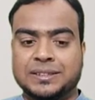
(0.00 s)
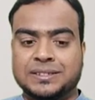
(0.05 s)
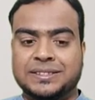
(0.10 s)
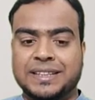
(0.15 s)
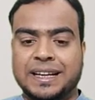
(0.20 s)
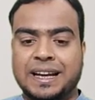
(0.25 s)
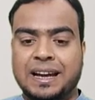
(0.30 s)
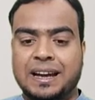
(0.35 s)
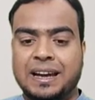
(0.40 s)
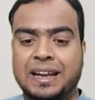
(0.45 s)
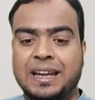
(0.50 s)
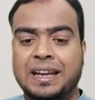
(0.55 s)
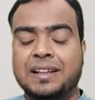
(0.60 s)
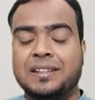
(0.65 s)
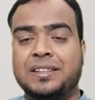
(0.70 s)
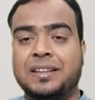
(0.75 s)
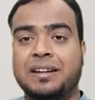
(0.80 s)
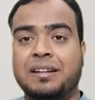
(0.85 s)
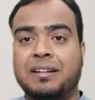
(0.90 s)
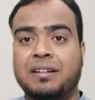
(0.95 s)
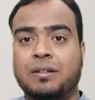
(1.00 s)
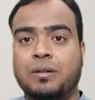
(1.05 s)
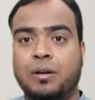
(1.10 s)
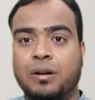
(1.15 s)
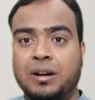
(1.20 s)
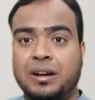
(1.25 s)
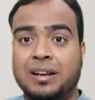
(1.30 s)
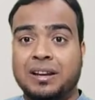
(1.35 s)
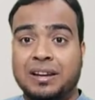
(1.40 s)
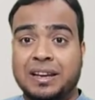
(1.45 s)
Secondly, they are
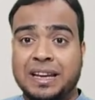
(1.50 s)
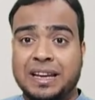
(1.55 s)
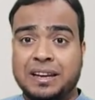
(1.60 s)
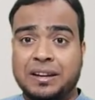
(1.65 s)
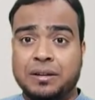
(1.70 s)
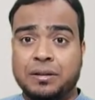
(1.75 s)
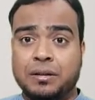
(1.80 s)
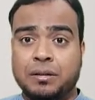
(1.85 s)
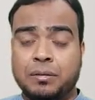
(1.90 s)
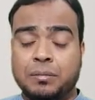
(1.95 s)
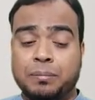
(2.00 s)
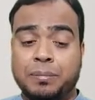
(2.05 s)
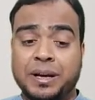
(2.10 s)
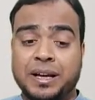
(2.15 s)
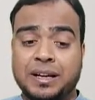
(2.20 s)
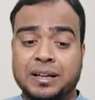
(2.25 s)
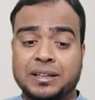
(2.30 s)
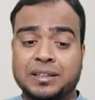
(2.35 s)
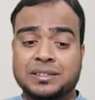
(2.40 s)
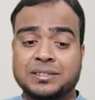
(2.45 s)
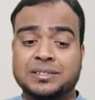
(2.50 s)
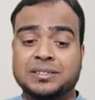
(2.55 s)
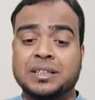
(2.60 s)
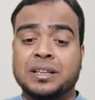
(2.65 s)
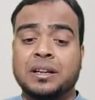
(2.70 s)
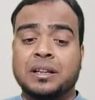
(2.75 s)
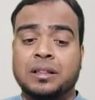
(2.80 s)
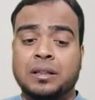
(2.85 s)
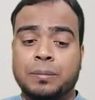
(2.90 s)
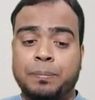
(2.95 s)
called linear because
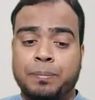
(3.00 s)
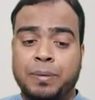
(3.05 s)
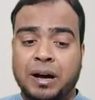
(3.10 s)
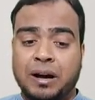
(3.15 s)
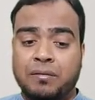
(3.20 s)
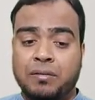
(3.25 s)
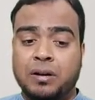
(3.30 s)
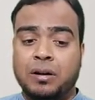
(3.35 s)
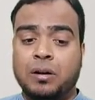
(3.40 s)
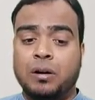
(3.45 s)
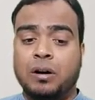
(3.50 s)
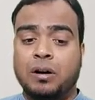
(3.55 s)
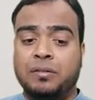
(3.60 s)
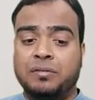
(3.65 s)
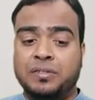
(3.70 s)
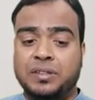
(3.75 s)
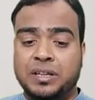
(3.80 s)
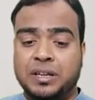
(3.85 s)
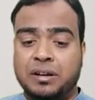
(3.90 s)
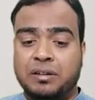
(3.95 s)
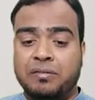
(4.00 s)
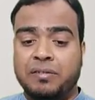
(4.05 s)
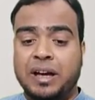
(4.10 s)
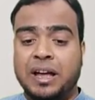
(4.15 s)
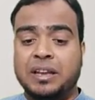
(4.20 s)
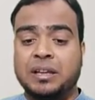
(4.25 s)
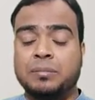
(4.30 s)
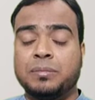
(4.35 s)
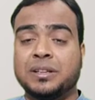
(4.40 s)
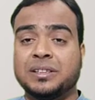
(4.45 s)
the power of their
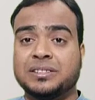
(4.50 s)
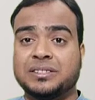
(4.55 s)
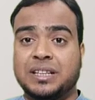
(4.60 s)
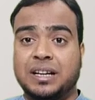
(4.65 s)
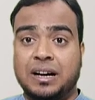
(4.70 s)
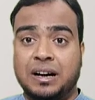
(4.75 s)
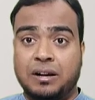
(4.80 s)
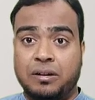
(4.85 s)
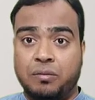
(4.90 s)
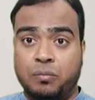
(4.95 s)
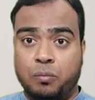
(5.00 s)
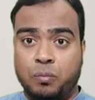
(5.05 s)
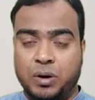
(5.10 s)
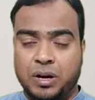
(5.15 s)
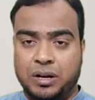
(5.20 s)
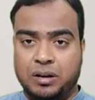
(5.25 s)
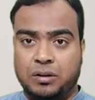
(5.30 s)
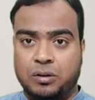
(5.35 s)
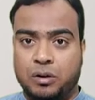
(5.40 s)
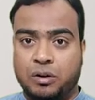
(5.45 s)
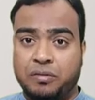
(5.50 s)
variables are 1,